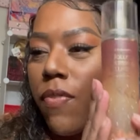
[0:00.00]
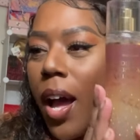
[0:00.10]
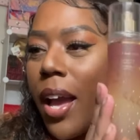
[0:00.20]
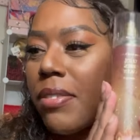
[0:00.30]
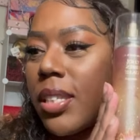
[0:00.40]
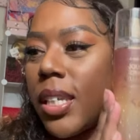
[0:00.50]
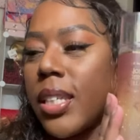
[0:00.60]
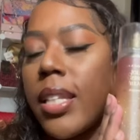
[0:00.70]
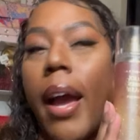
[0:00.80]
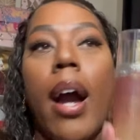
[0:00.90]

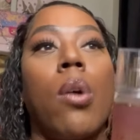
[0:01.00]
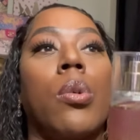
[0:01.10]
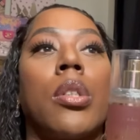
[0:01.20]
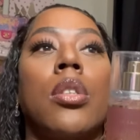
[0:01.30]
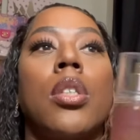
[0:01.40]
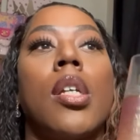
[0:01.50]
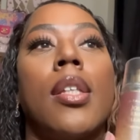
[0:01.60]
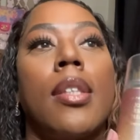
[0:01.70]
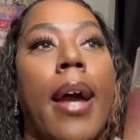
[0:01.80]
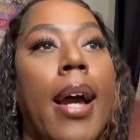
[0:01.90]
5-6 hours
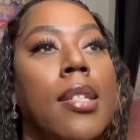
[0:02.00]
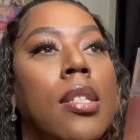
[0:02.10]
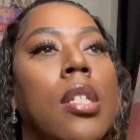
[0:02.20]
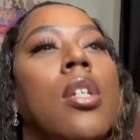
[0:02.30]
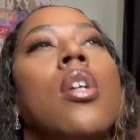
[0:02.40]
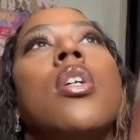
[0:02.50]
it lasted.